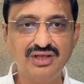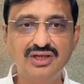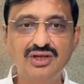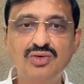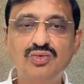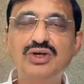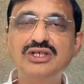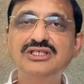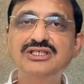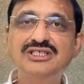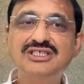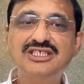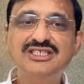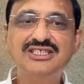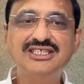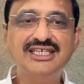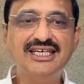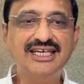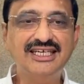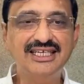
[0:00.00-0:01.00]
One
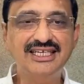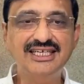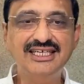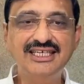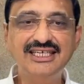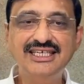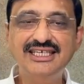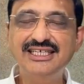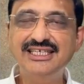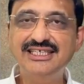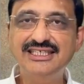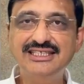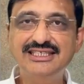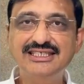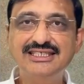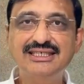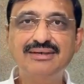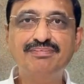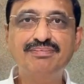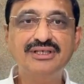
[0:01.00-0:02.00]
such category is
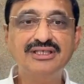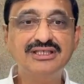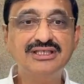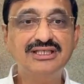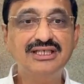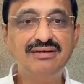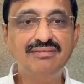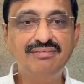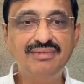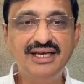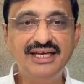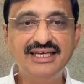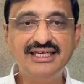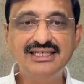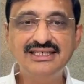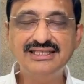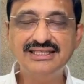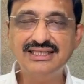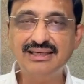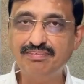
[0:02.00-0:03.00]
person
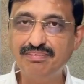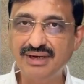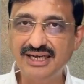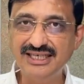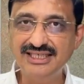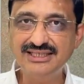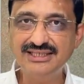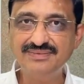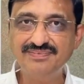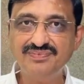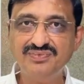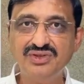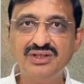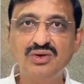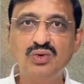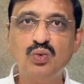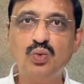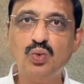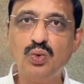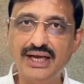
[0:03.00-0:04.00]
making supplies
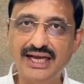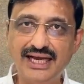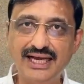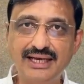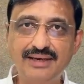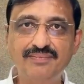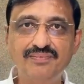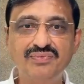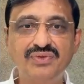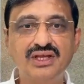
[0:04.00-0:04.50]
where